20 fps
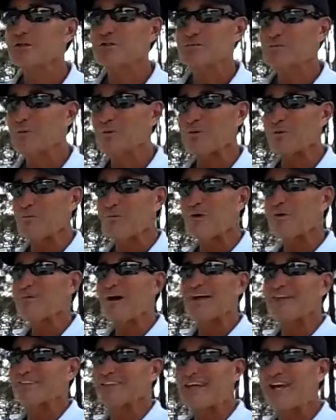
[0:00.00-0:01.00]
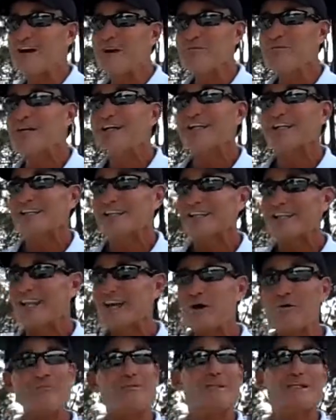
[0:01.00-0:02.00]
And it's more about them
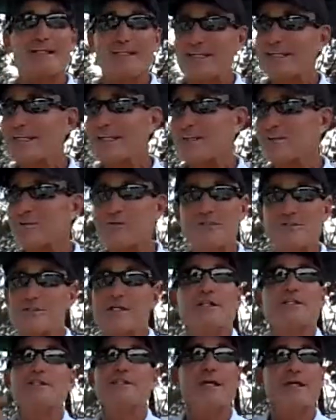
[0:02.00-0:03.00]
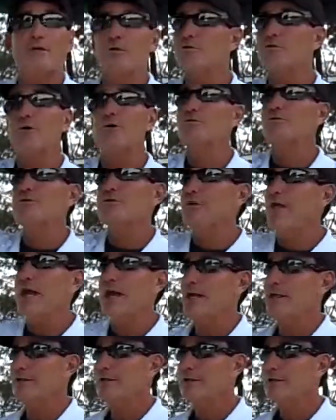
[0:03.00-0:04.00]
than helping the kids. They're just going to say, oh, don't
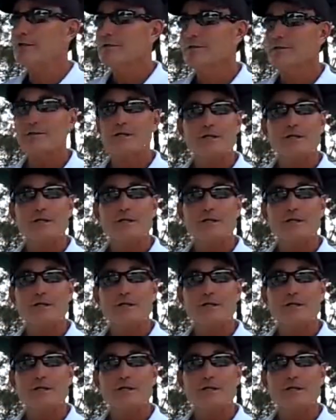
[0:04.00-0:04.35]
do that.